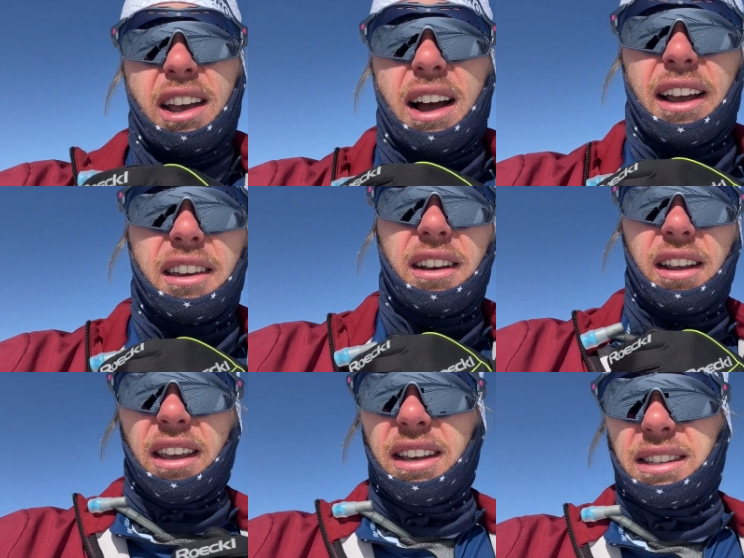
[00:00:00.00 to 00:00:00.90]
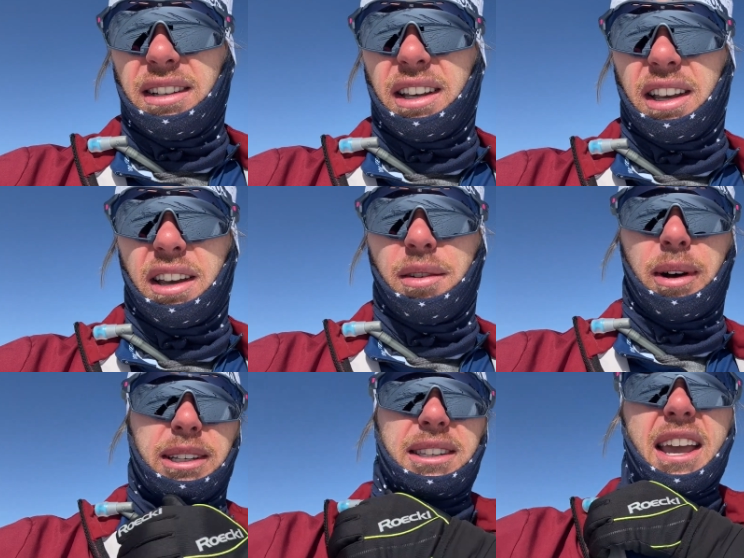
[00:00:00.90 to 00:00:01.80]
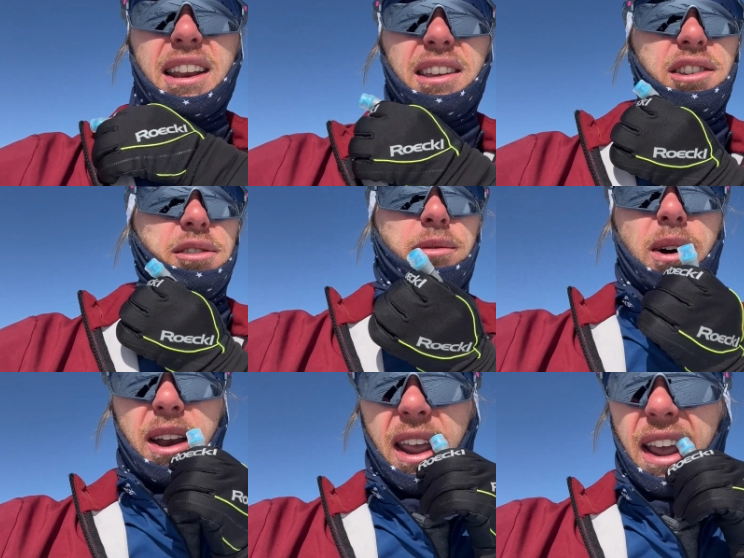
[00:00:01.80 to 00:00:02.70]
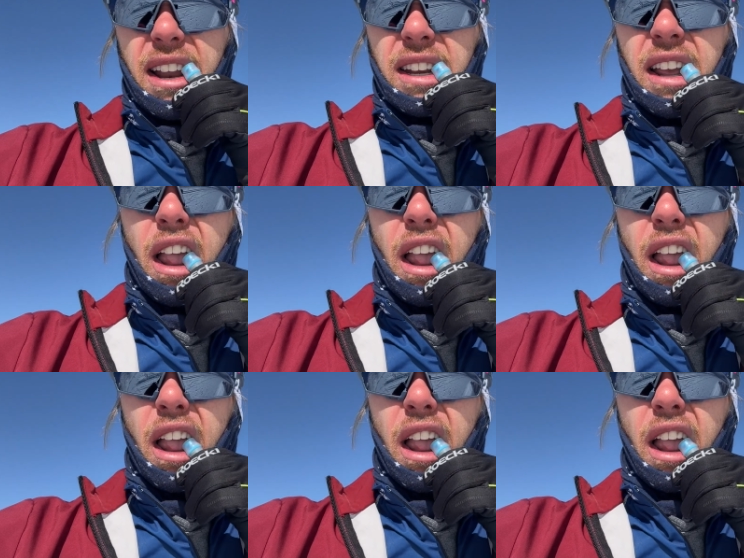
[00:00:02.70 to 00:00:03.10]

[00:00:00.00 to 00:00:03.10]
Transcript: I could easily, while skating, use one hand,